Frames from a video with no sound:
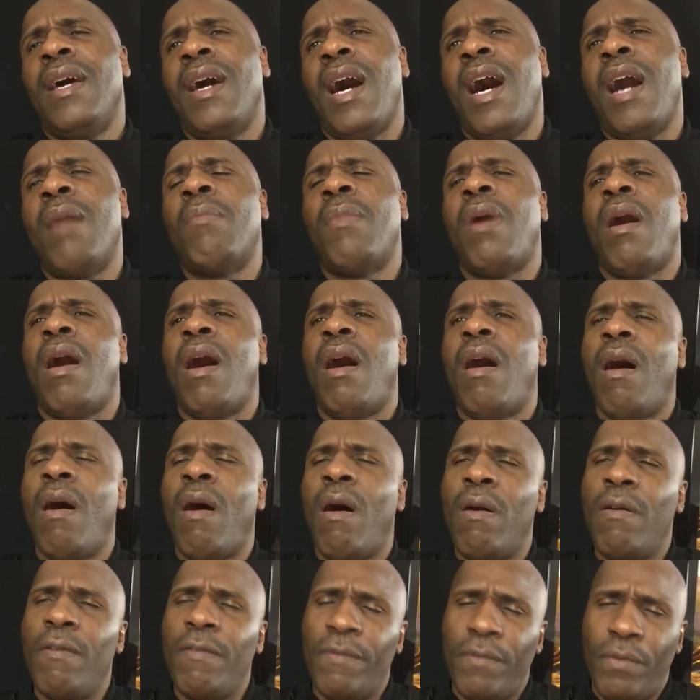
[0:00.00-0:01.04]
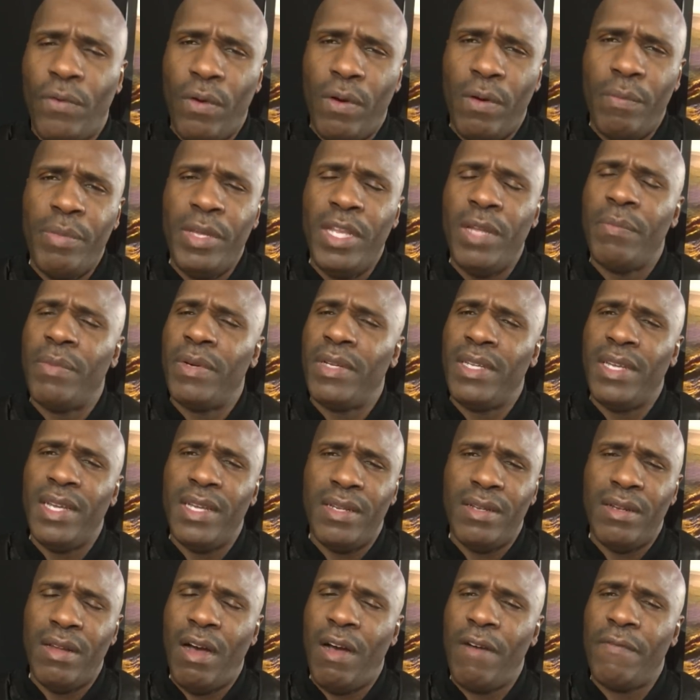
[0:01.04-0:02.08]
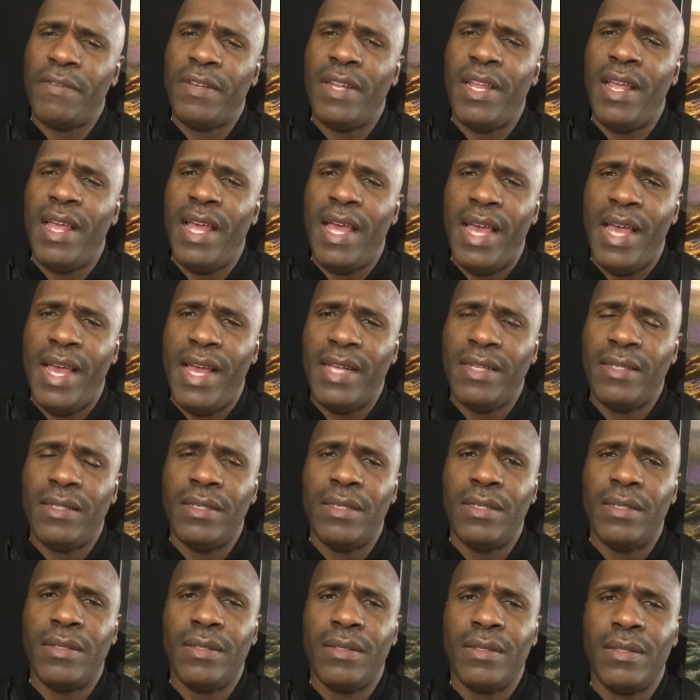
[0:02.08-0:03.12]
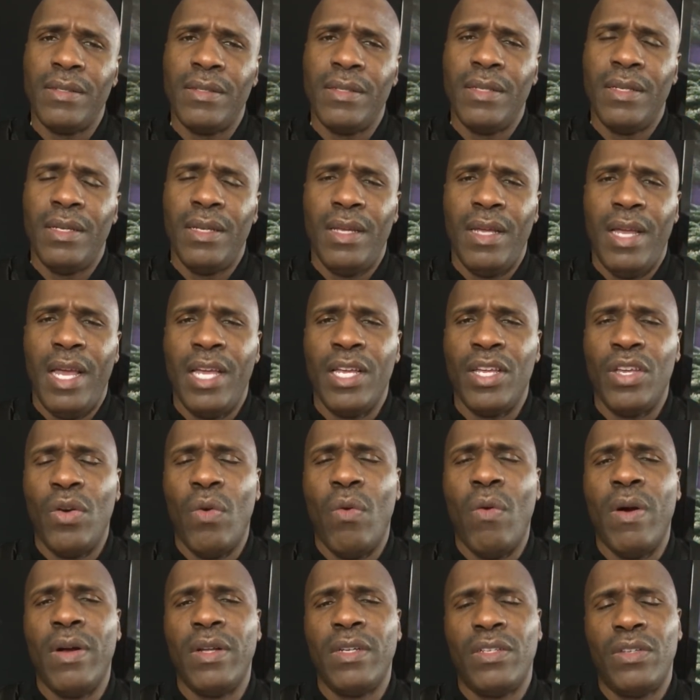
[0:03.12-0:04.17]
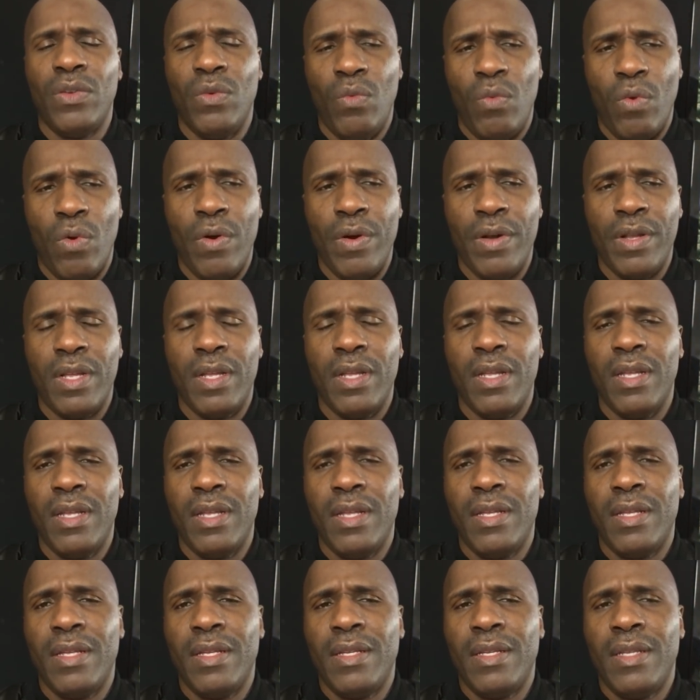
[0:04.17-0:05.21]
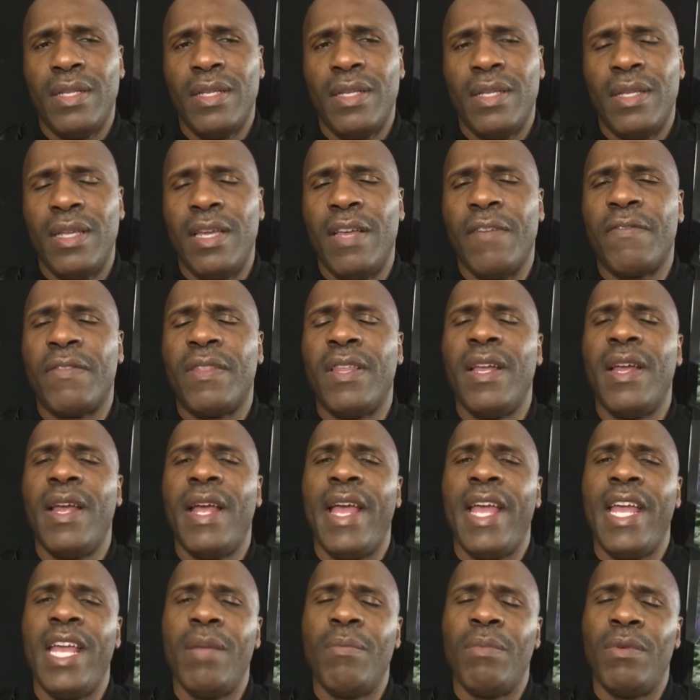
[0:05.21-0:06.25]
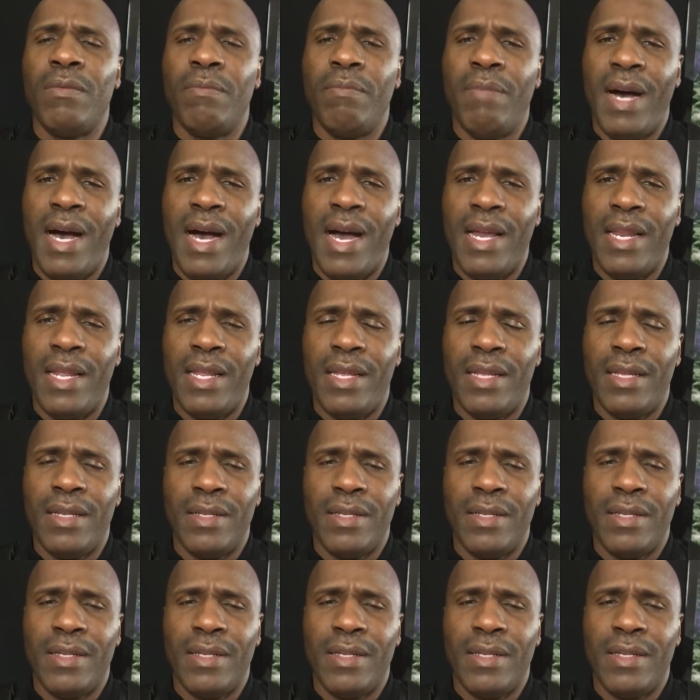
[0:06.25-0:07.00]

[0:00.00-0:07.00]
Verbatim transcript: I'm all for people getting off their asses and going to work if they're able bodied.